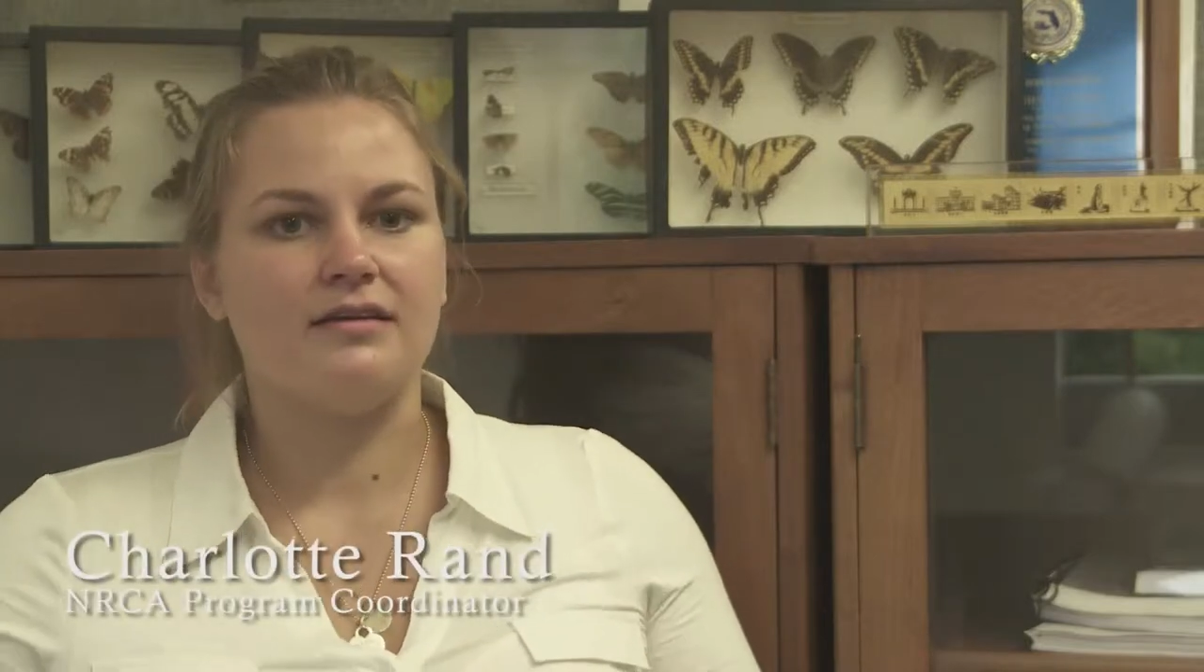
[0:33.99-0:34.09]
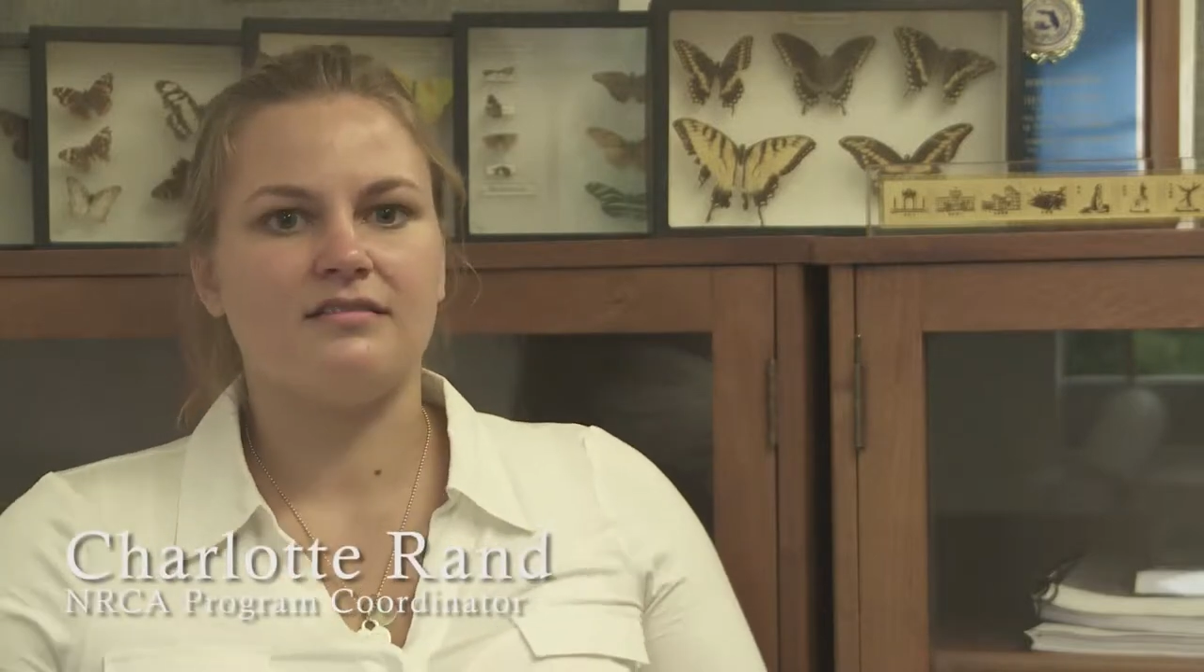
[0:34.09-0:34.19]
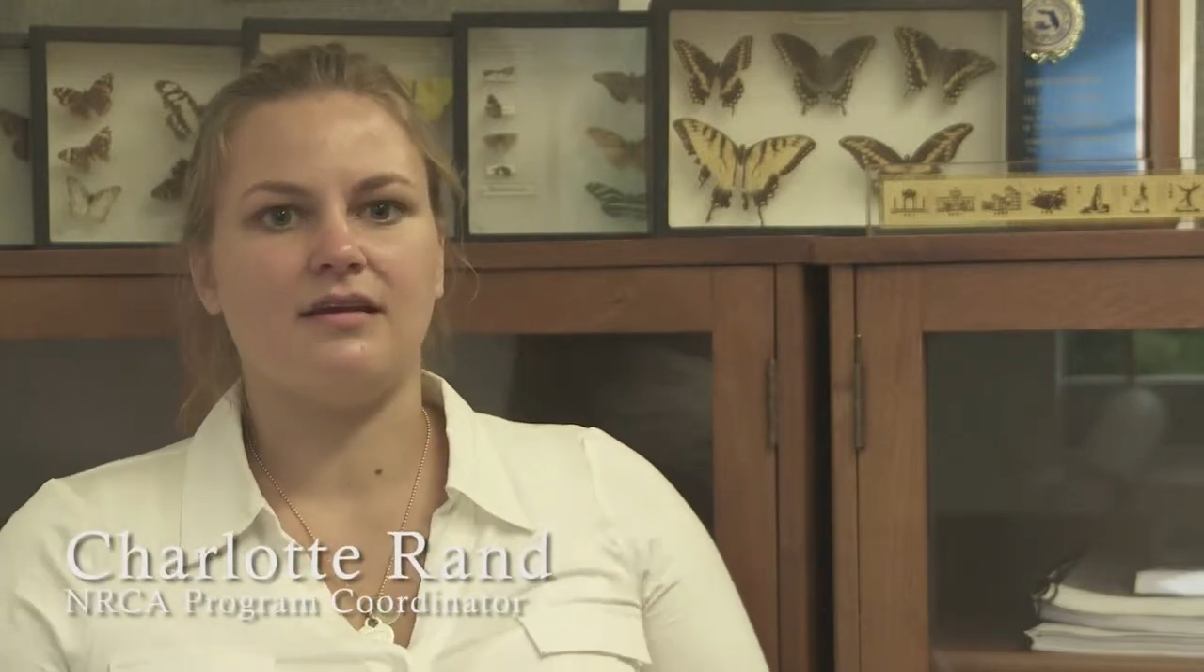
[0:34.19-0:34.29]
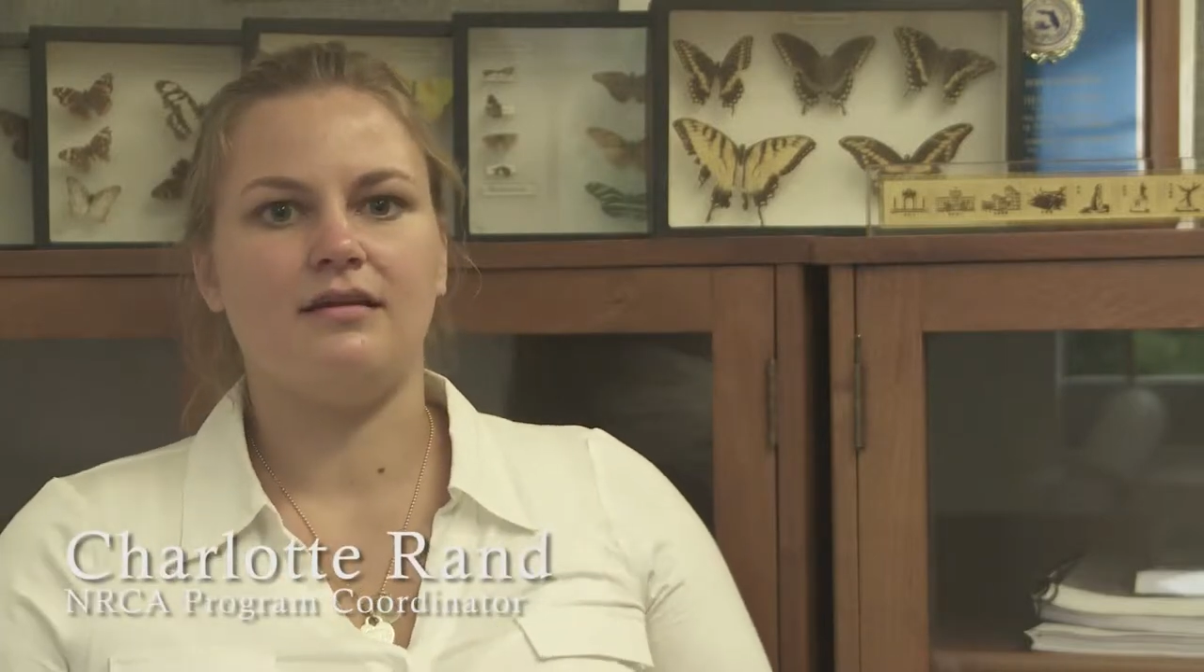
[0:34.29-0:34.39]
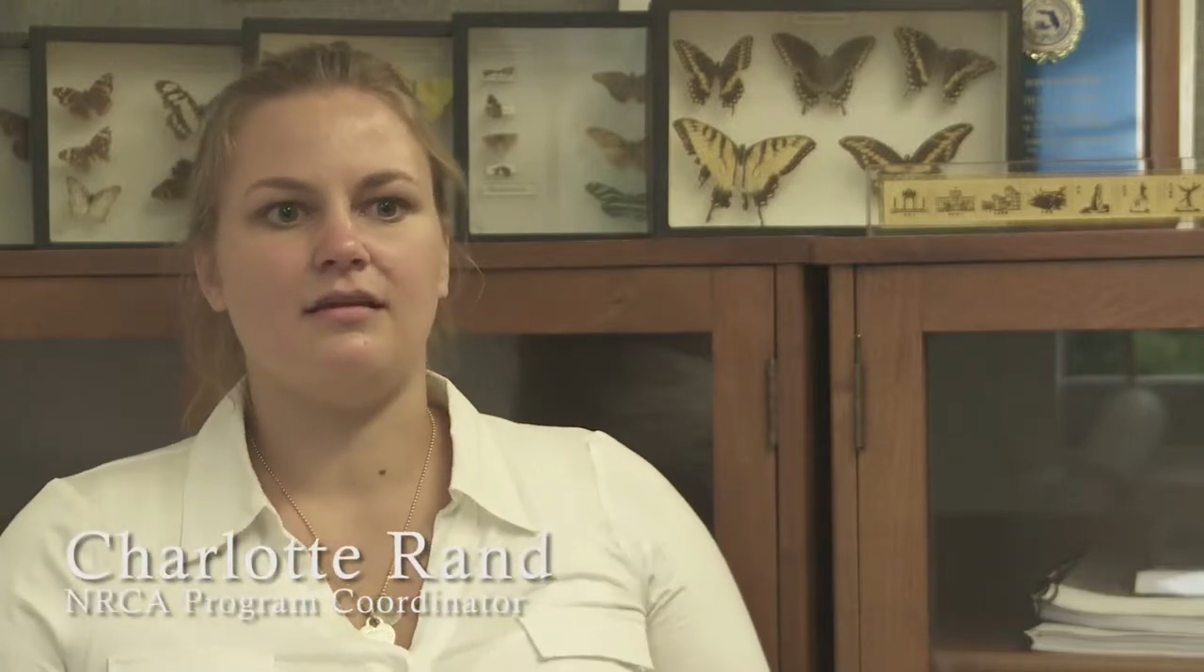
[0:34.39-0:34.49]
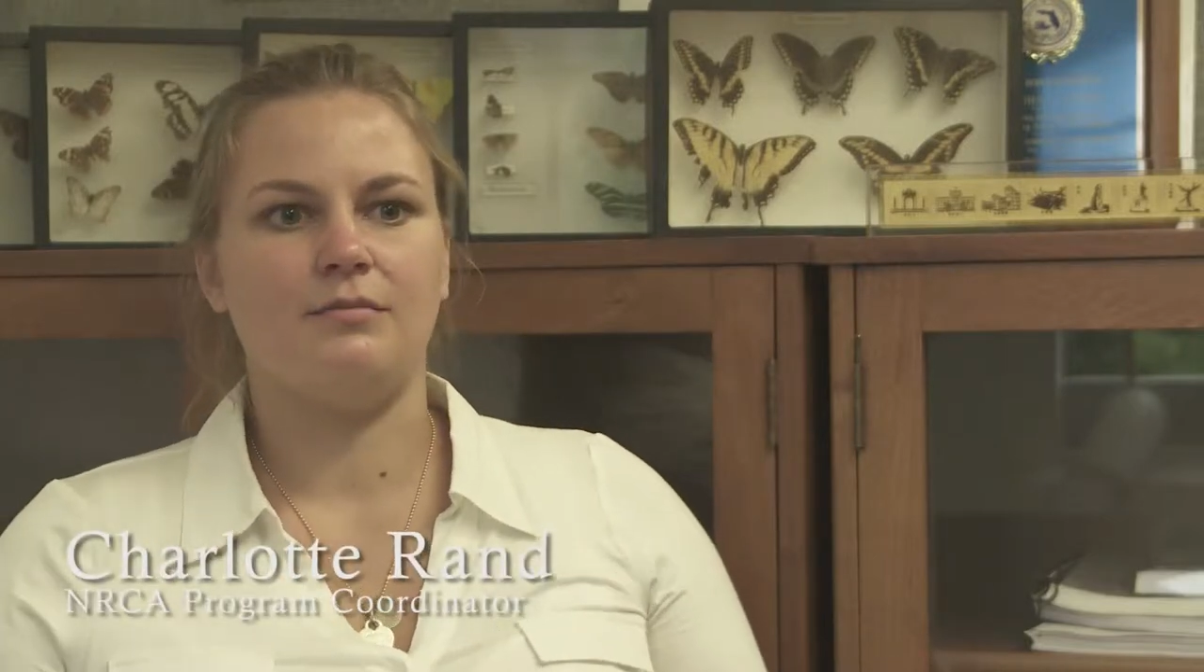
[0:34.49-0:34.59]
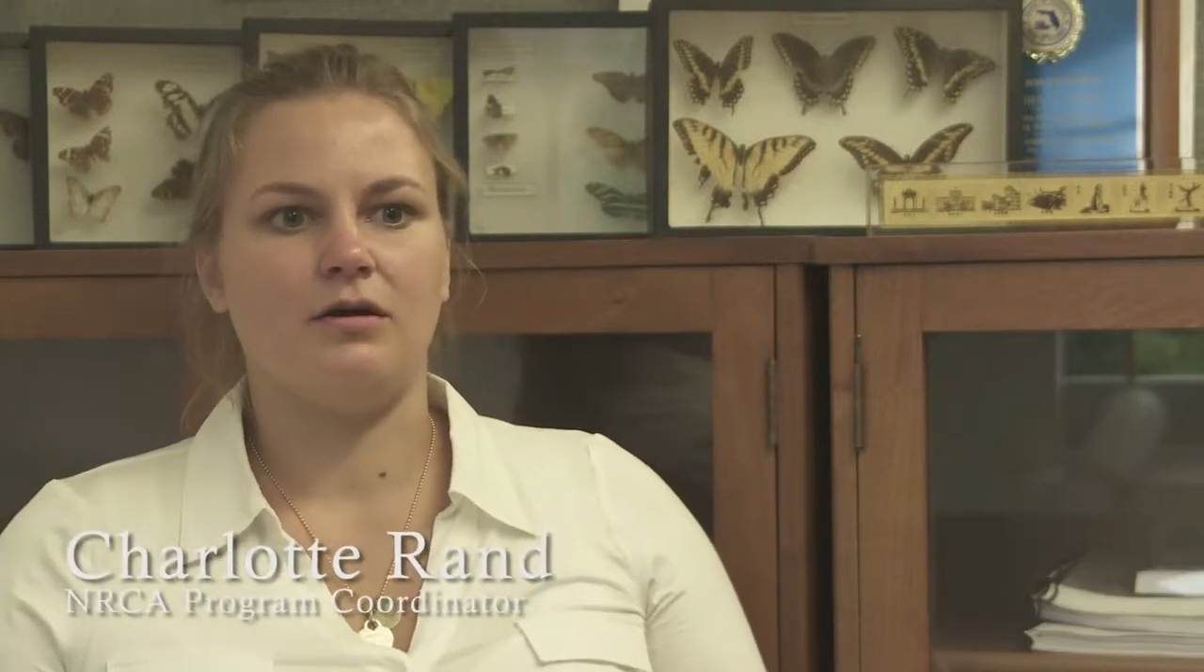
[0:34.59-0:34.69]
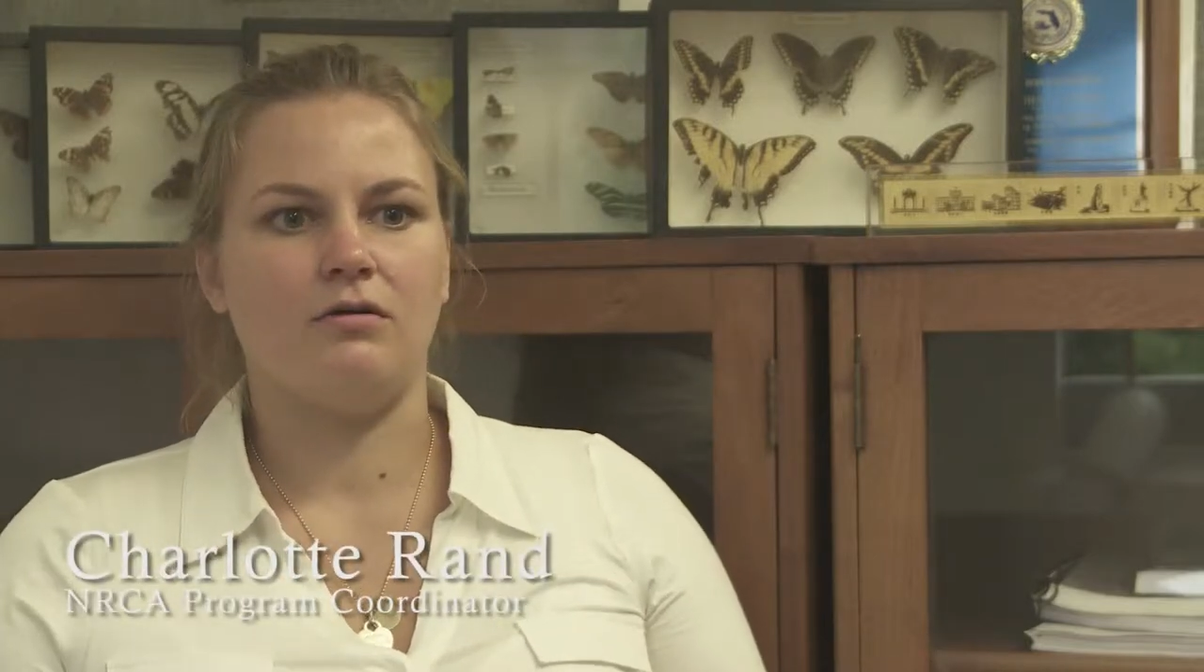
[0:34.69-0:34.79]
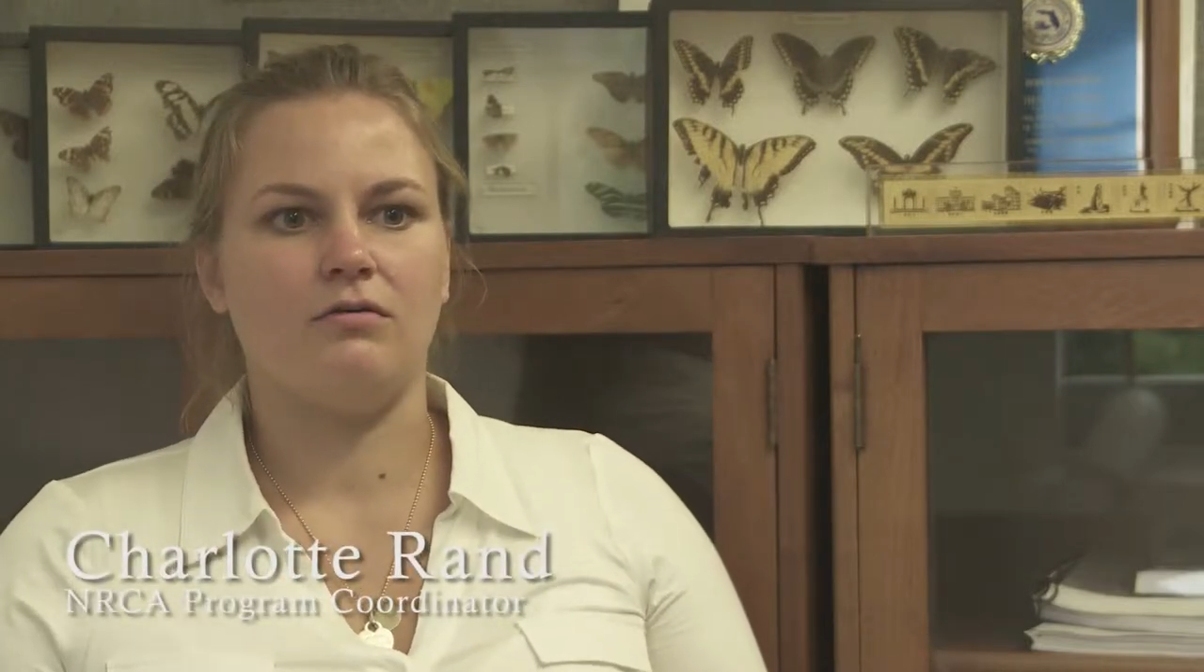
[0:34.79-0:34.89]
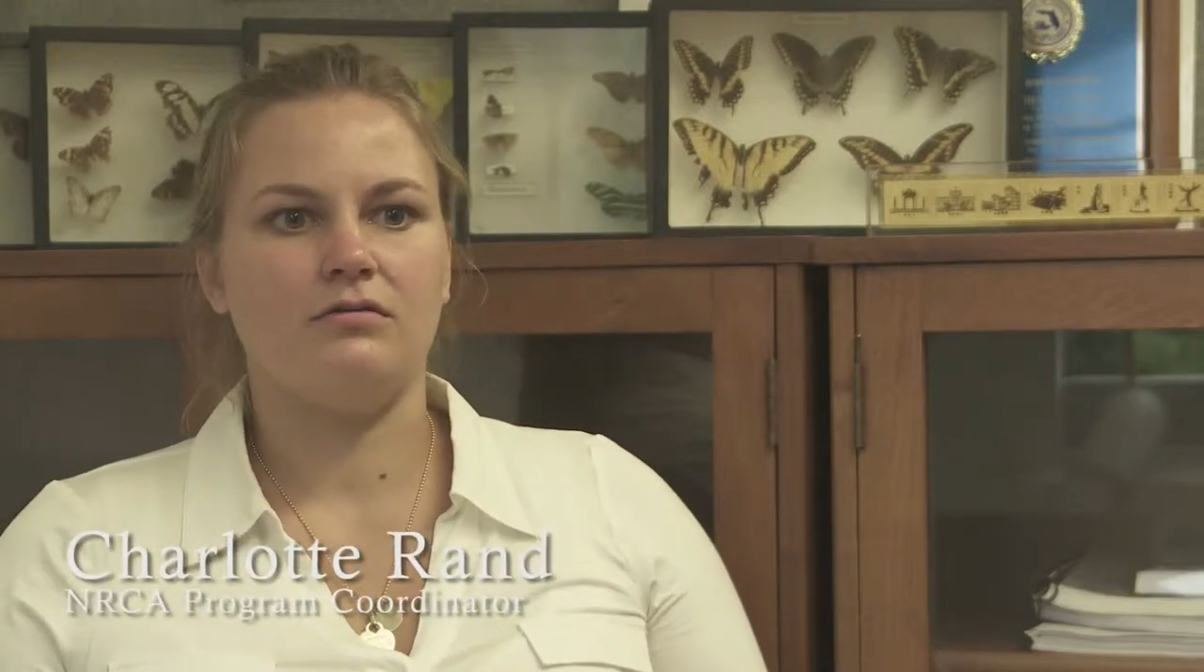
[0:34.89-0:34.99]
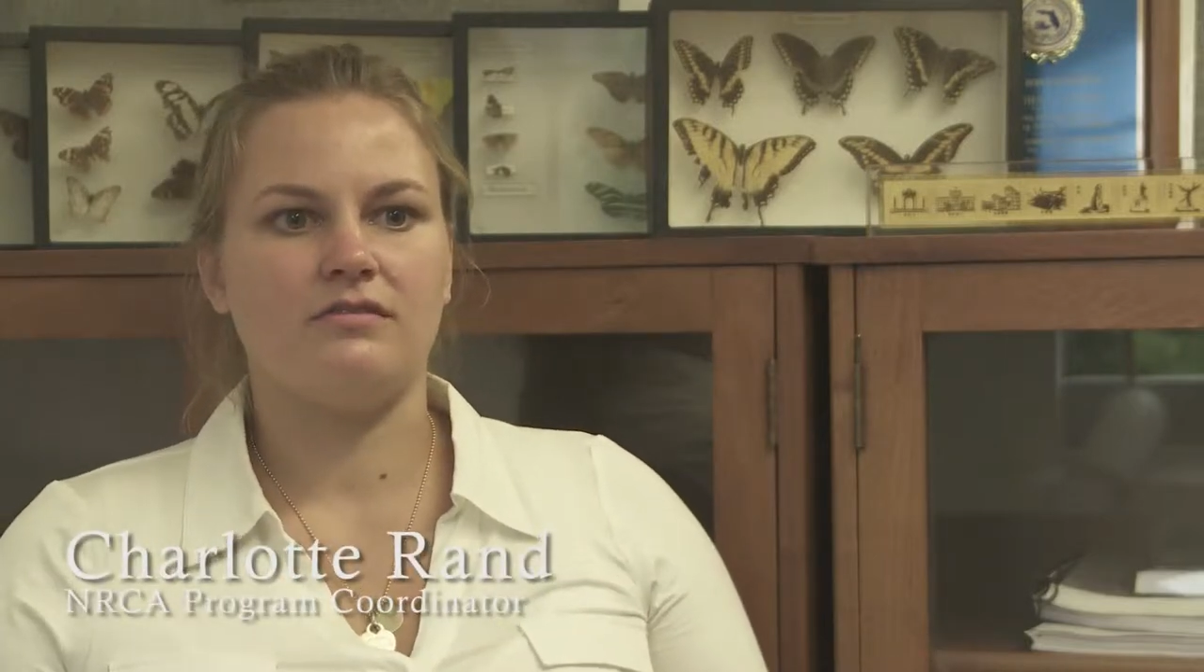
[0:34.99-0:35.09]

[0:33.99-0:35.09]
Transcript: excited about